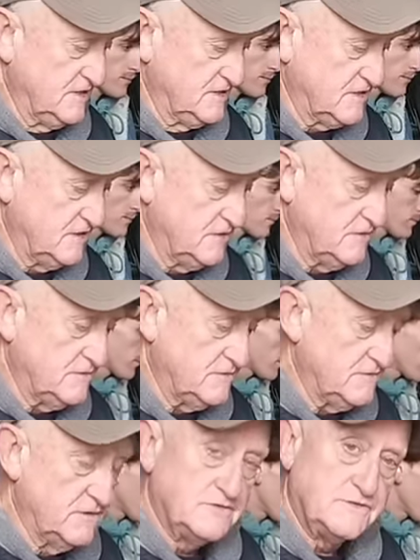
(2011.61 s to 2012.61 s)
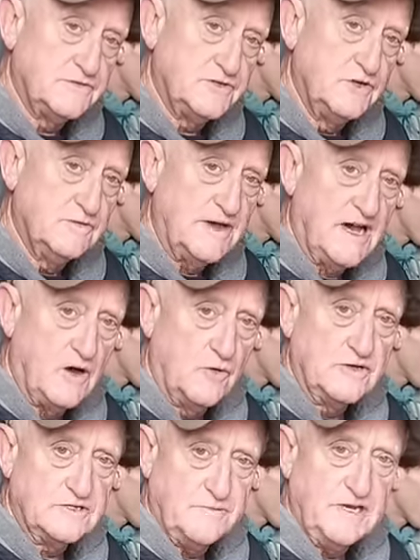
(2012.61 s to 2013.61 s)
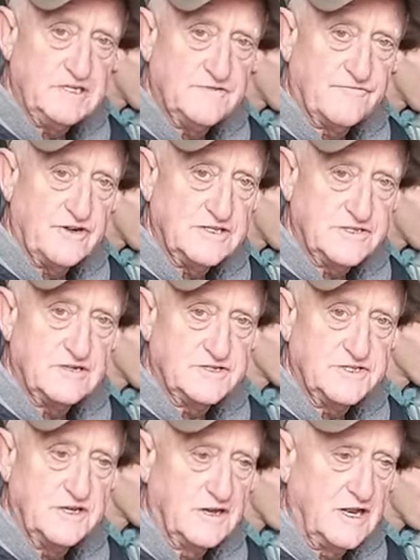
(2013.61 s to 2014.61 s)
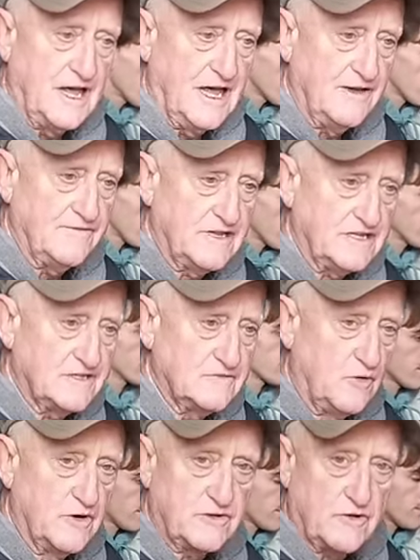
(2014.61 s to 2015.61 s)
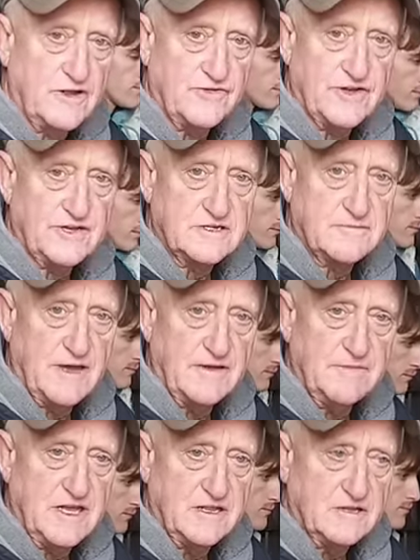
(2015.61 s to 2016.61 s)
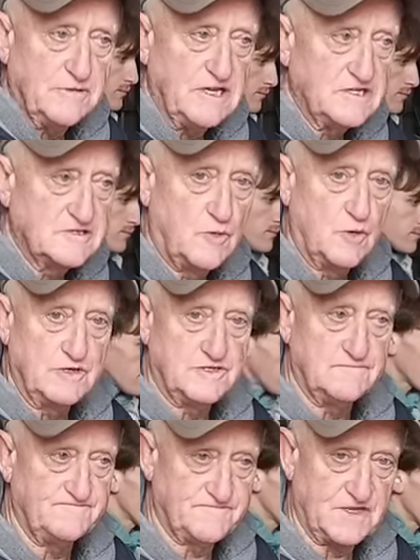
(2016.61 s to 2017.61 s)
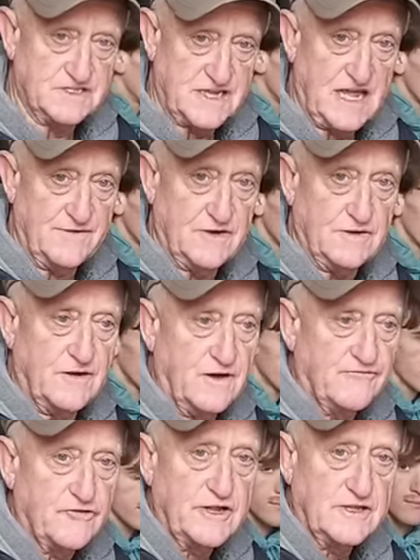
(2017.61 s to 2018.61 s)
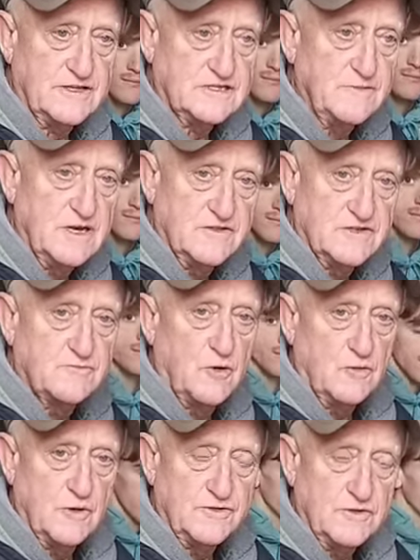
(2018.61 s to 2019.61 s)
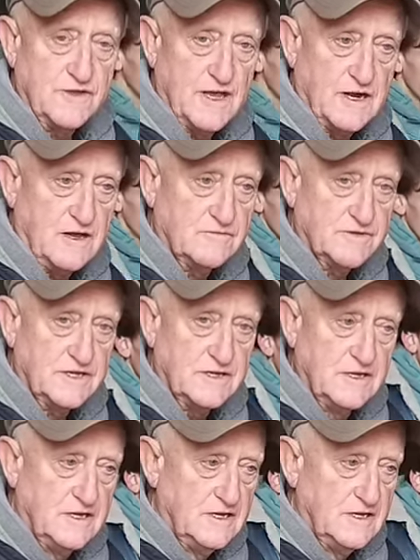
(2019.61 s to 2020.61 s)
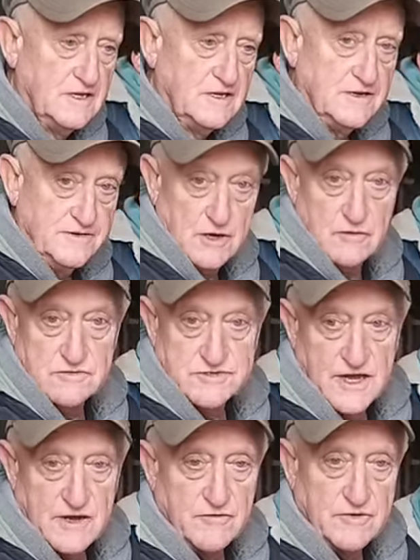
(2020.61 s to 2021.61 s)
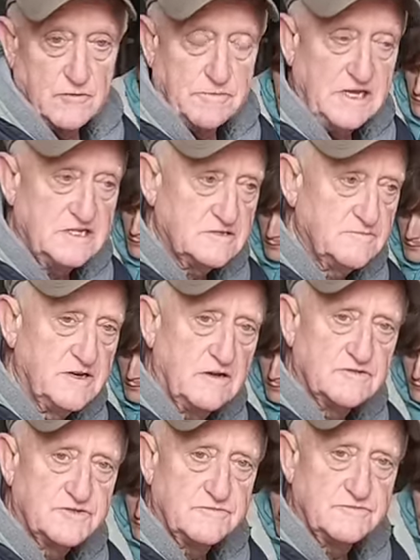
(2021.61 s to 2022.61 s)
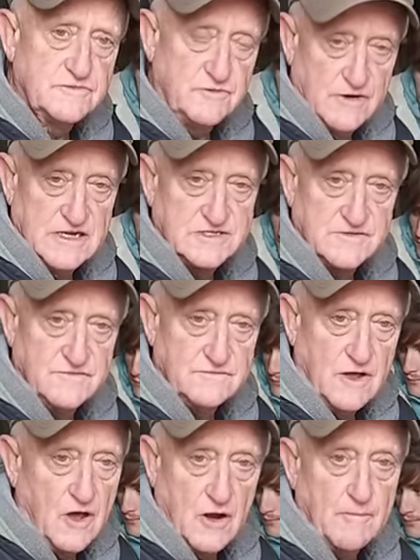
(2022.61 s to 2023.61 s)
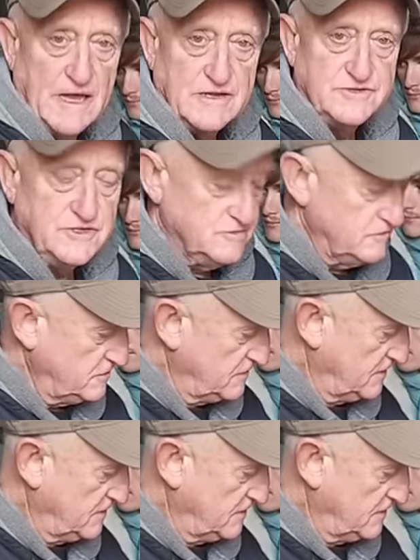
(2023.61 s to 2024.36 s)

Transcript: So they're two of my oldest pigeon friends that are still alive, and that's one of the great things about being in the pigeon sport is having a friend that's been in the sport with you that long that knows not only your pigeons but knows the rest of all about you.